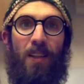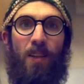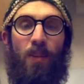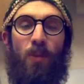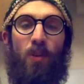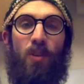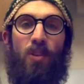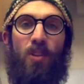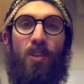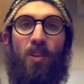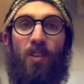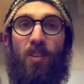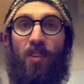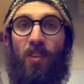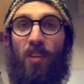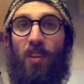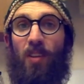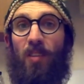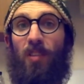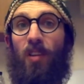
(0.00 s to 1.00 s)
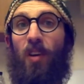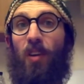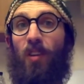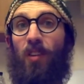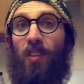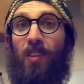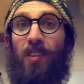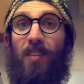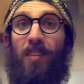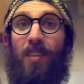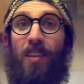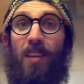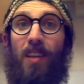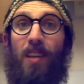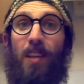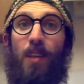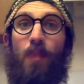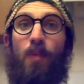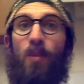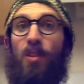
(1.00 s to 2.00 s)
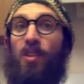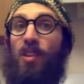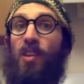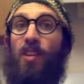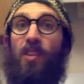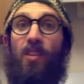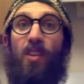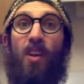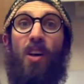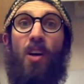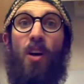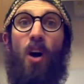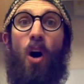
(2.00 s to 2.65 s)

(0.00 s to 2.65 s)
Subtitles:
which is Tulsi tea, which is